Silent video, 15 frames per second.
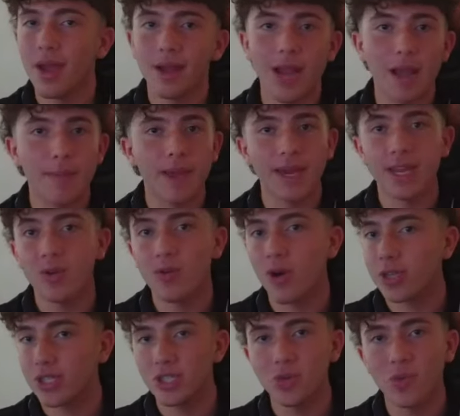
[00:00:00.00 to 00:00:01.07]
Comment any
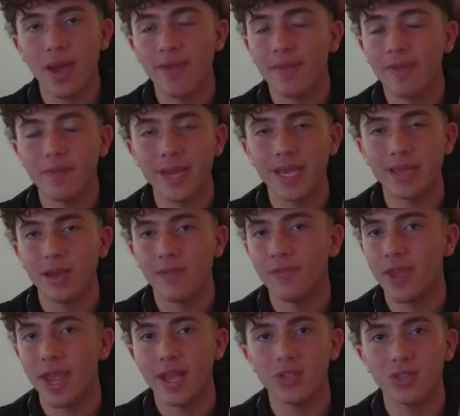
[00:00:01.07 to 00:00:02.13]
questions you have for me. I'd love
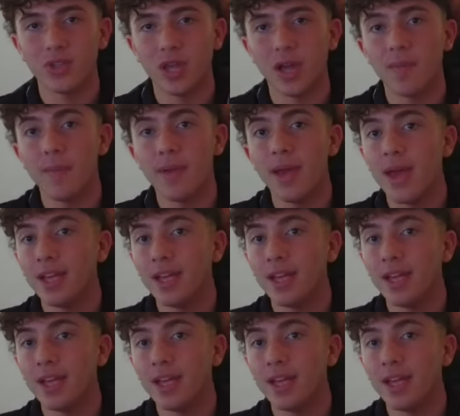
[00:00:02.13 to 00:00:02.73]
to answer them.